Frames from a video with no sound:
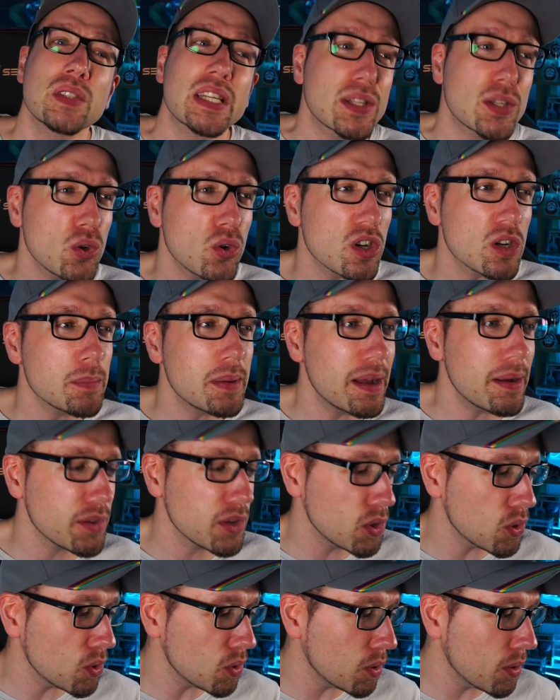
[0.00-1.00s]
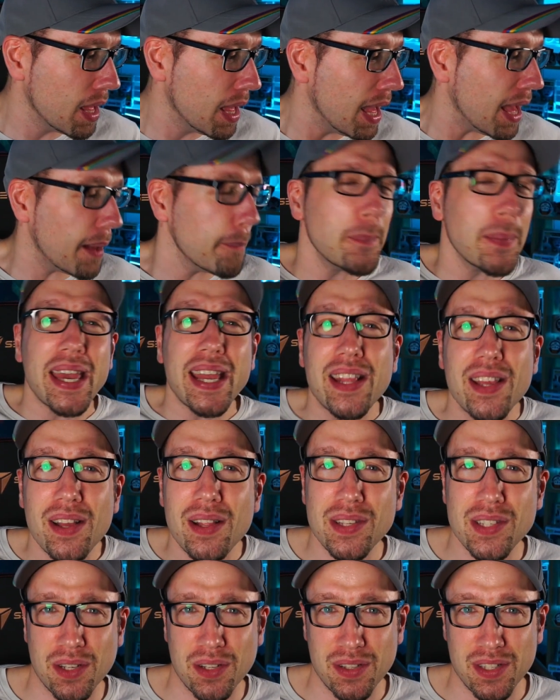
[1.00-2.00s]
Talk about your
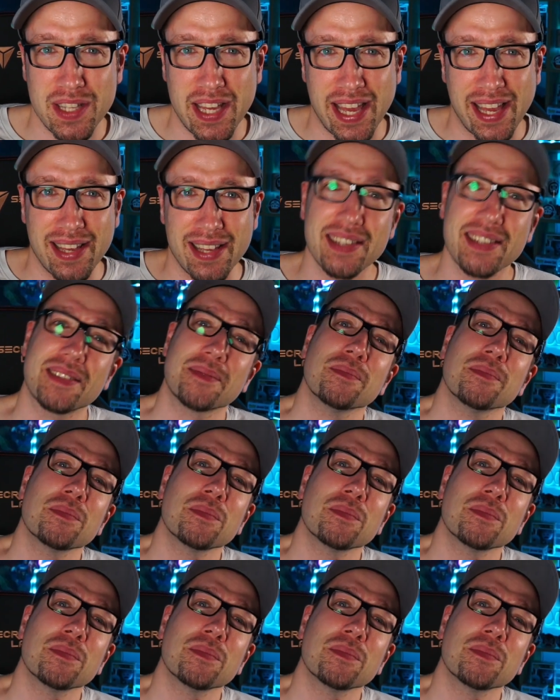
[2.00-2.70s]
opinions on things.